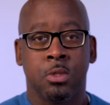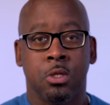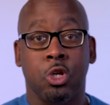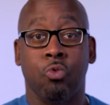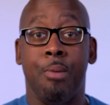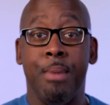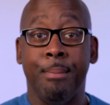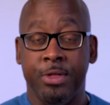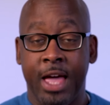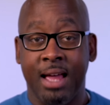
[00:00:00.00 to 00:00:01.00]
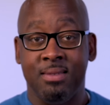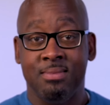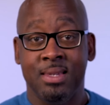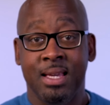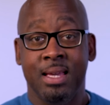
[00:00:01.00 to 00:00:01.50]
So remember that.
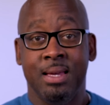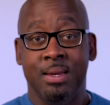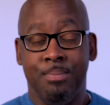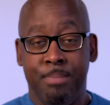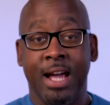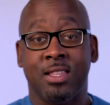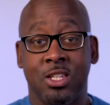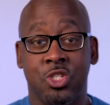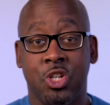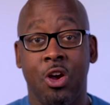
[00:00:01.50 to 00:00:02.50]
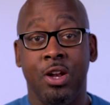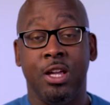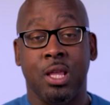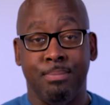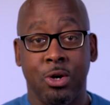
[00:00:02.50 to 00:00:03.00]
Make the journey
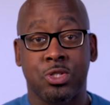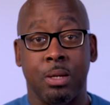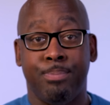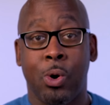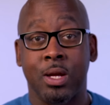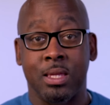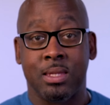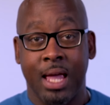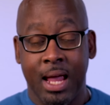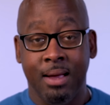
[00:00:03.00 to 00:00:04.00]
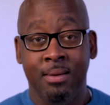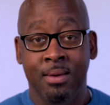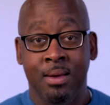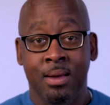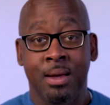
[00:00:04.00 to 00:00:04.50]
the most important thing,
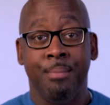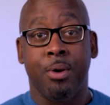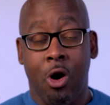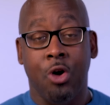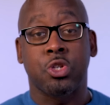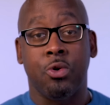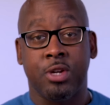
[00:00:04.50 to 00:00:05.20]
but also